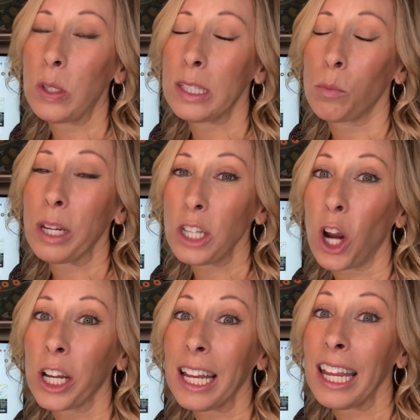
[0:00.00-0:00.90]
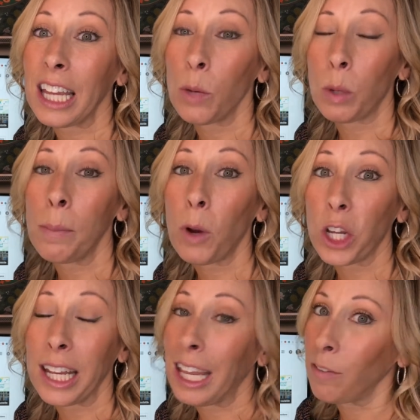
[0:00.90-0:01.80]
some retargeting and
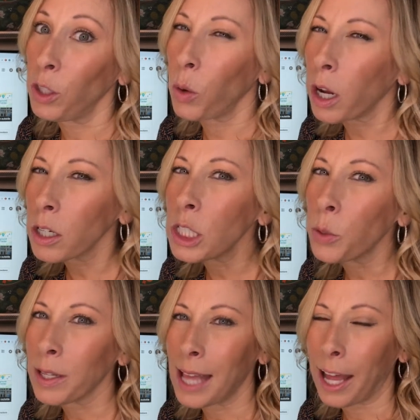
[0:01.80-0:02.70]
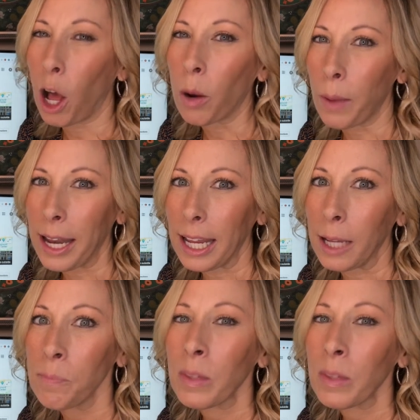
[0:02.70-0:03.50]
remarketing if you aren't doing that already.